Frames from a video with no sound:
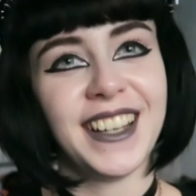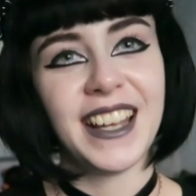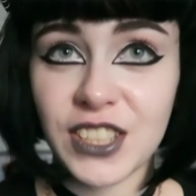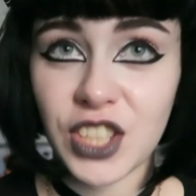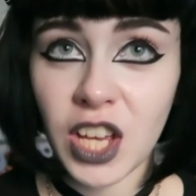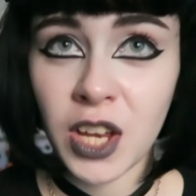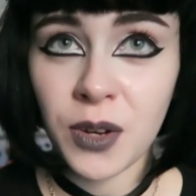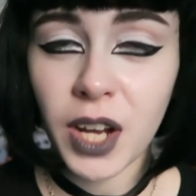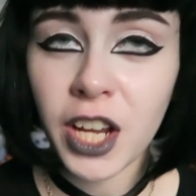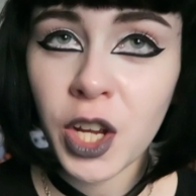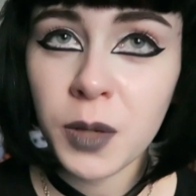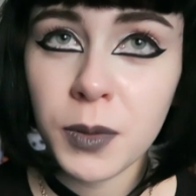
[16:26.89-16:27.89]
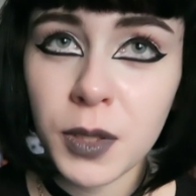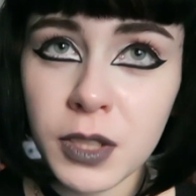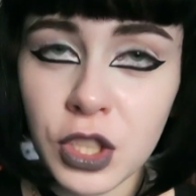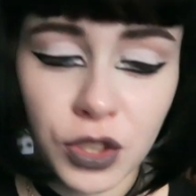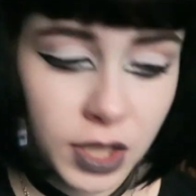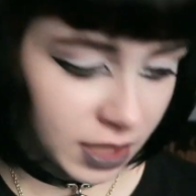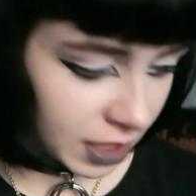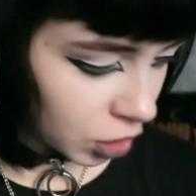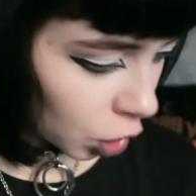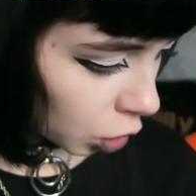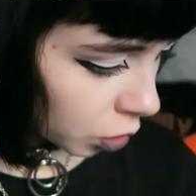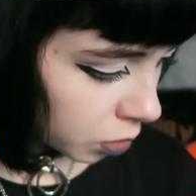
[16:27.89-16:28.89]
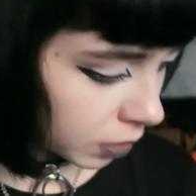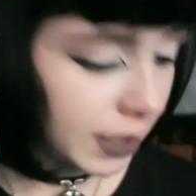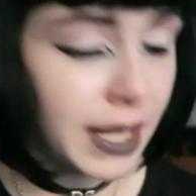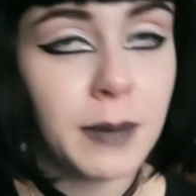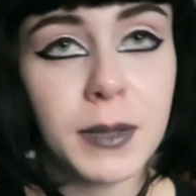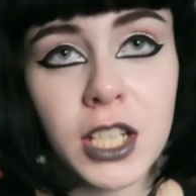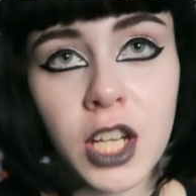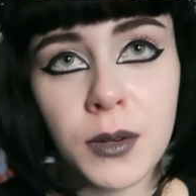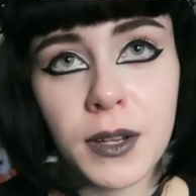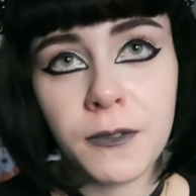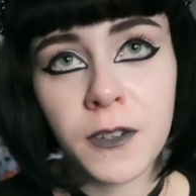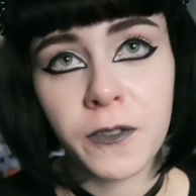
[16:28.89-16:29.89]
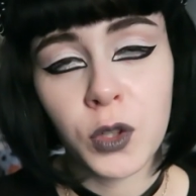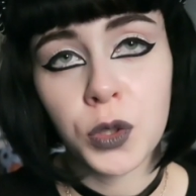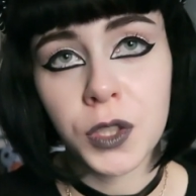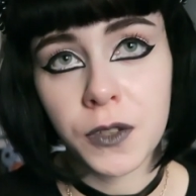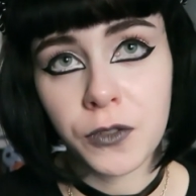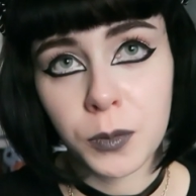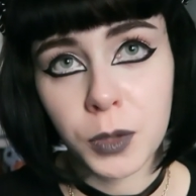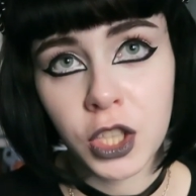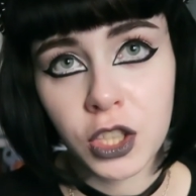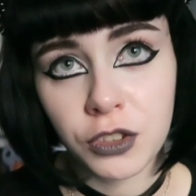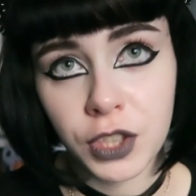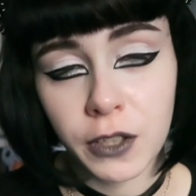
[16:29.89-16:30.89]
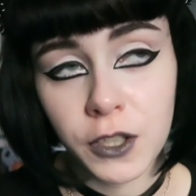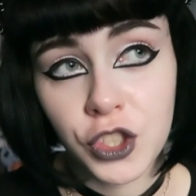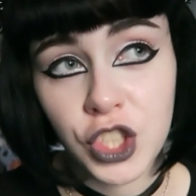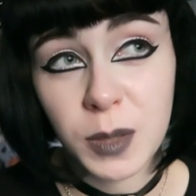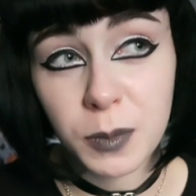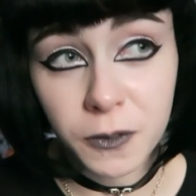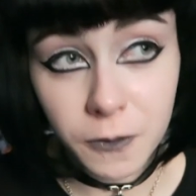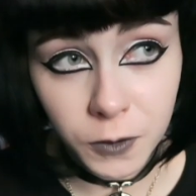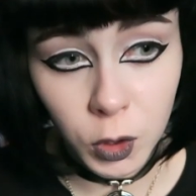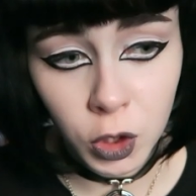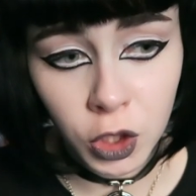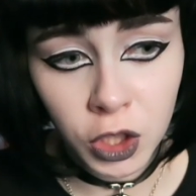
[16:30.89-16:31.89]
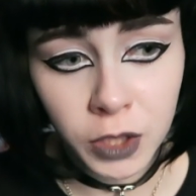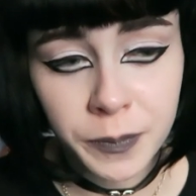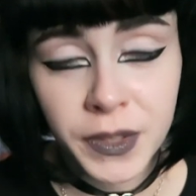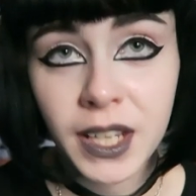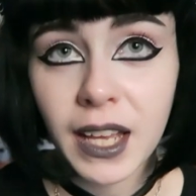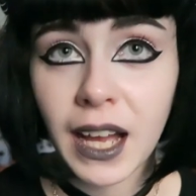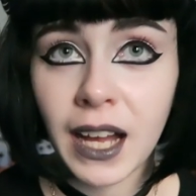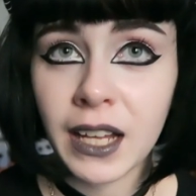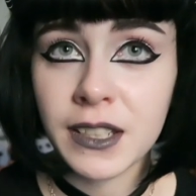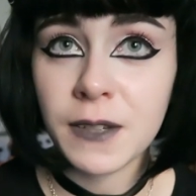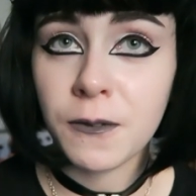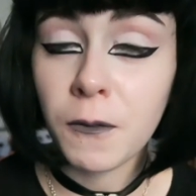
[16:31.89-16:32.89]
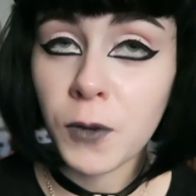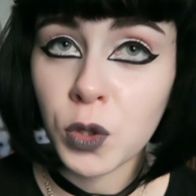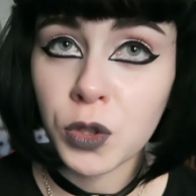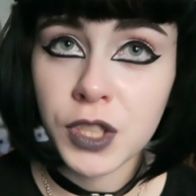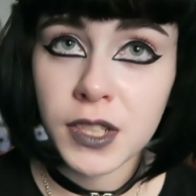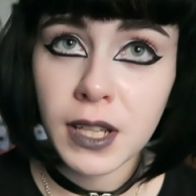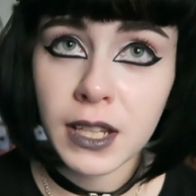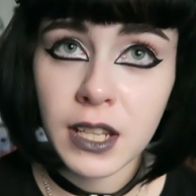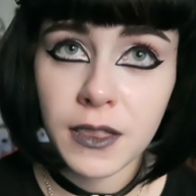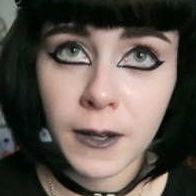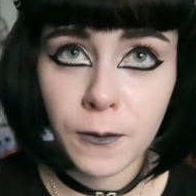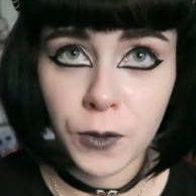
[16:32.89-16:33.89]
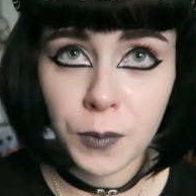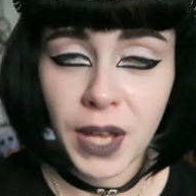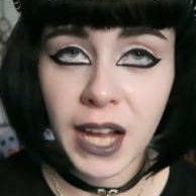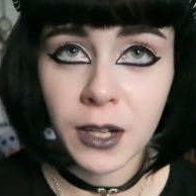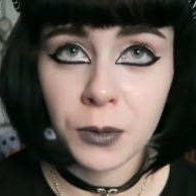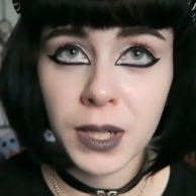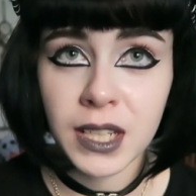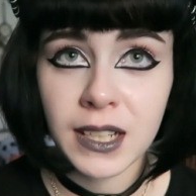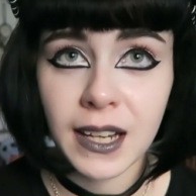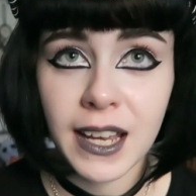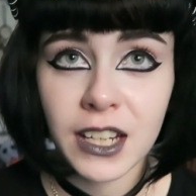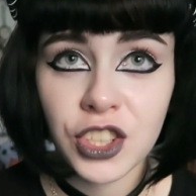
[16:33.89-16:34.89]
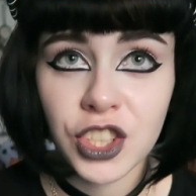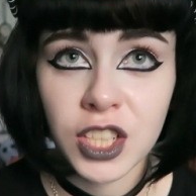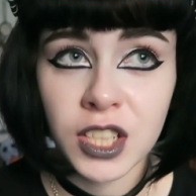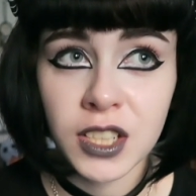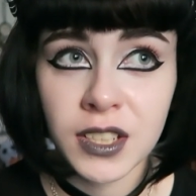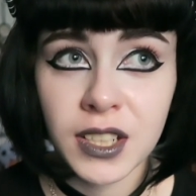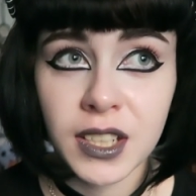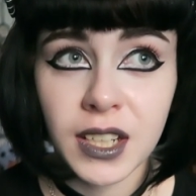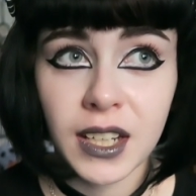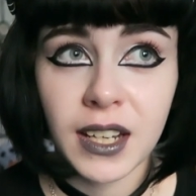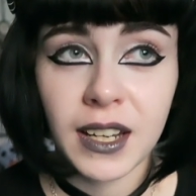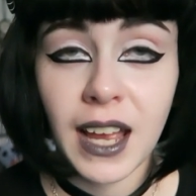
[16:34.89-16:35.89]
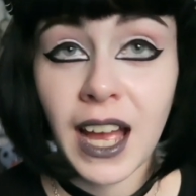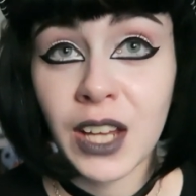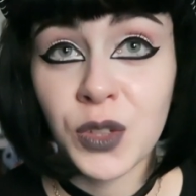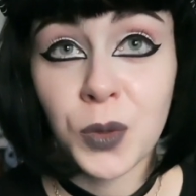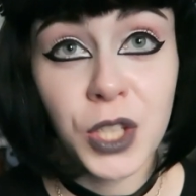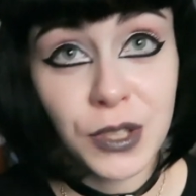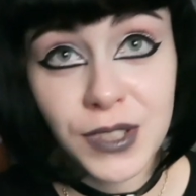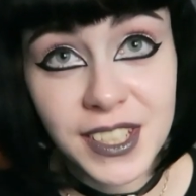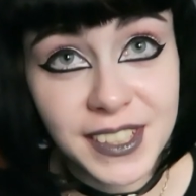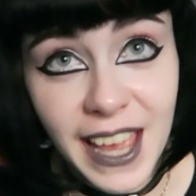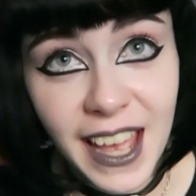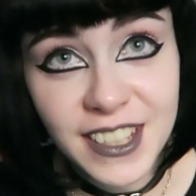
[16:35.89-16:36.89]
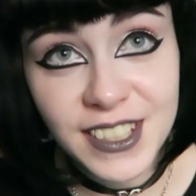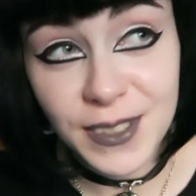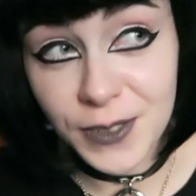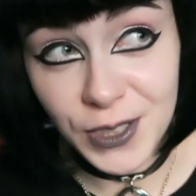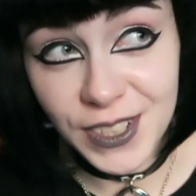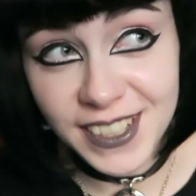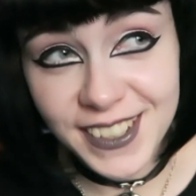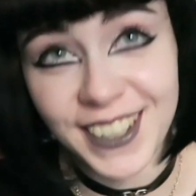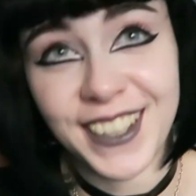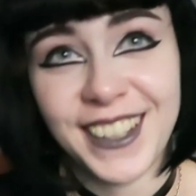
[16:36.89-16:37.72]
So I hope you enjoyed this haul. Let me know if you've ordered from Curiology before and if you've ordered anything from the Halloween collection and what you did get, if you did.